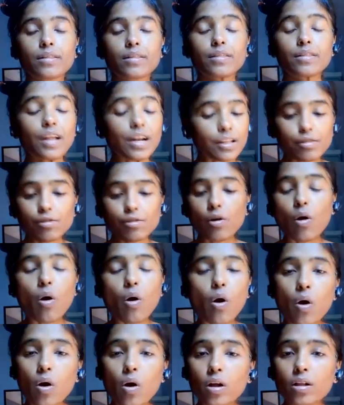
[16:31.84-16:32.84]
That is
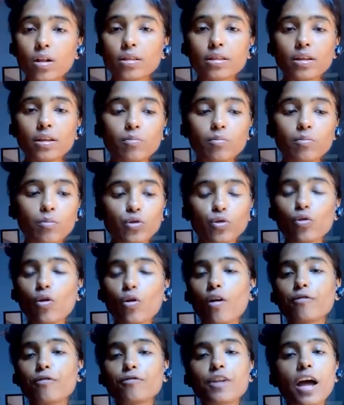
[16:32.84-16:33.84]
all the motto
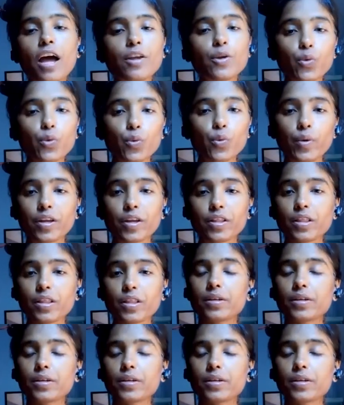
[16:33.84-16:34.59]
of the Ayurveda.